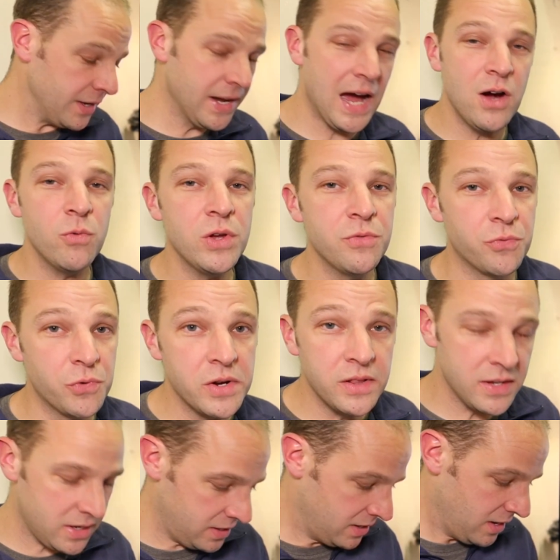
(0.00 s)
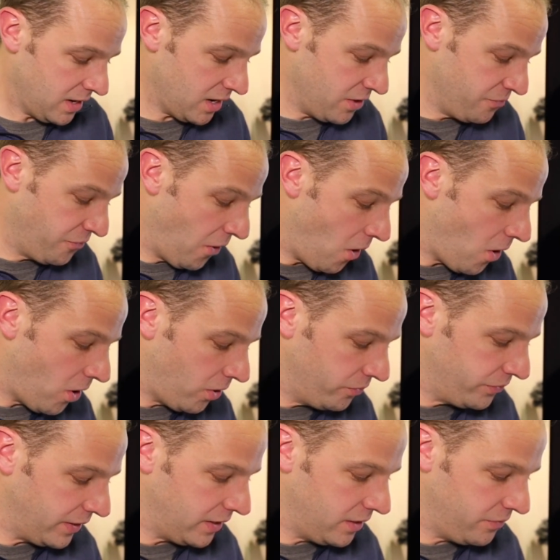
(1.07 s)
Now we've really
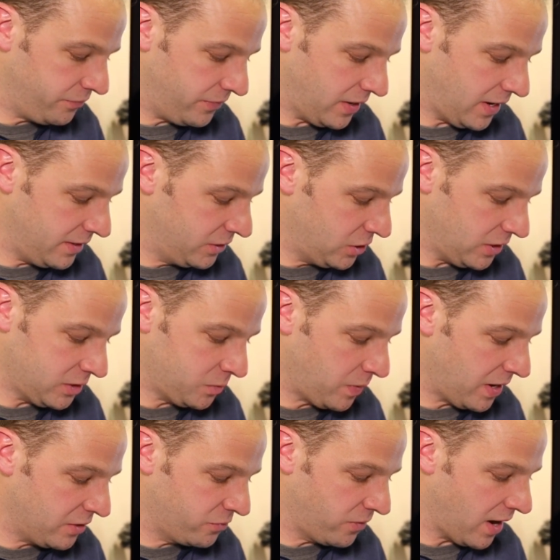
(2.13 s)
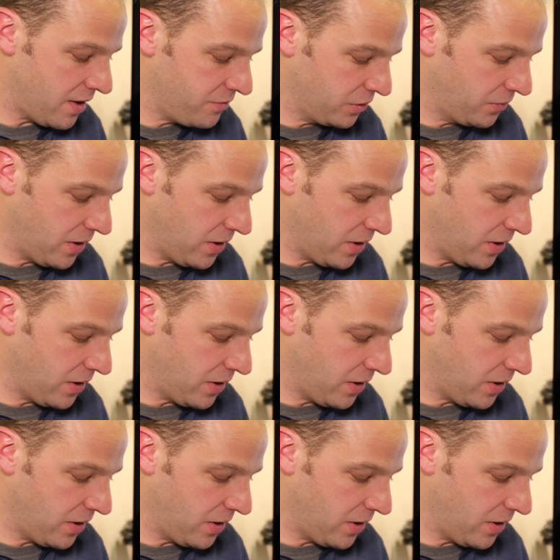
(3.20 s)
evolved, and just by driving